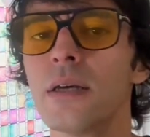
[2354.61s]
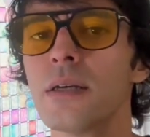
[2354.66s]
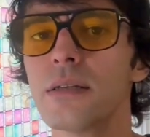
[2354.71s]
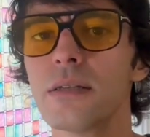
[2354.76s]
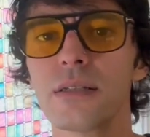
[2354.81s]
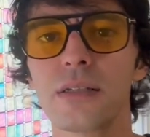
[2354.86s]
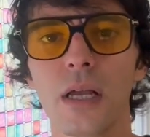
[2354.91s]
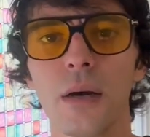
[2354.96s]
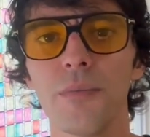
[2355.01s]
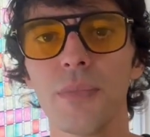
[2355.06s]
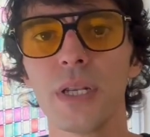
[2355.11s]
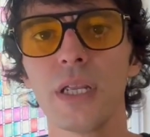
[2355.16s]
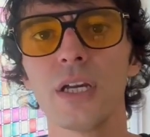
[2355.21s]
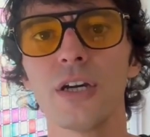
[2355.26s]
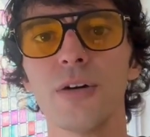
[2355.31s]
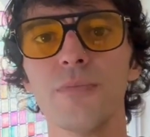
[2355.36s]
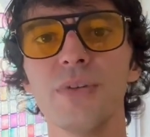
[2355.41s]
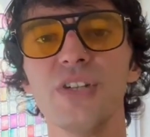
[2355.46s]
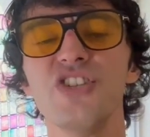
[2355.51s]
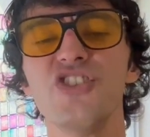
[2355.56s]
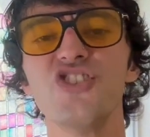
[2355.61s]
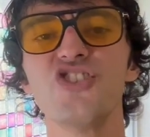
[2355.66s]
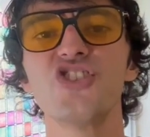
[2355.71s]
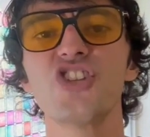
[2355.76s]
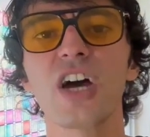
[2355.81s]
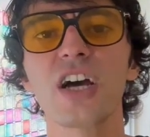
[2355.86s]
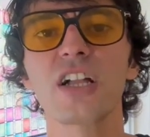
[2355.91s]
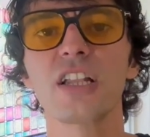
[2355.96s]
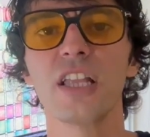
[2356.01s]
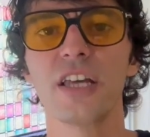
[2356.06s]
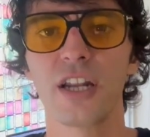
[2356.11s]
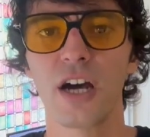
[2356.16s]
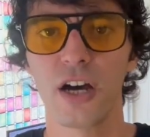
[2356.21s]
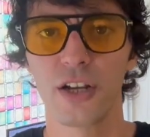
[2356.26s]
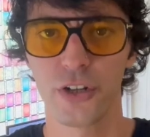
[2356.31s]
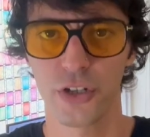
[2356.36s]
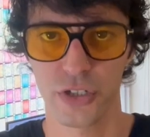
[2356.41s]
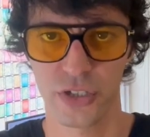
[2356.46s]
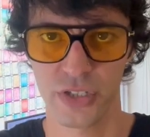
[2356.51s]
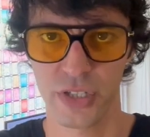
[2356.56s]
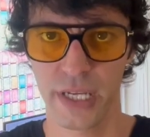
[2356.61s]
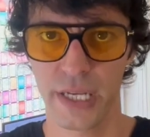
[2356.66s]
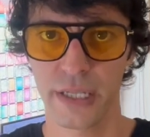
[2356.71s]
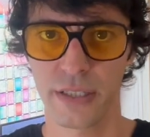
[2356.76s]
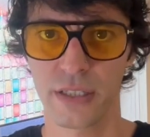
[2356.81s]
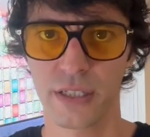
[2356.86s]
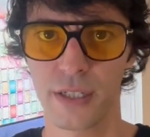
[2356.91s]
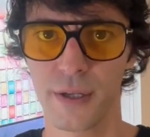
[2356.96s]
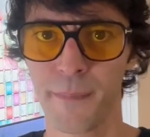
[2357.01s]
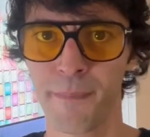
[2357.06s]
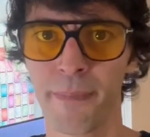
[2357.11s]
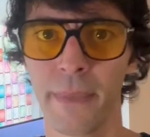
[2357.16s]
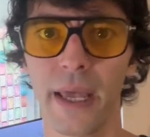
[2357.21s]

Somebody could be suckling on your tits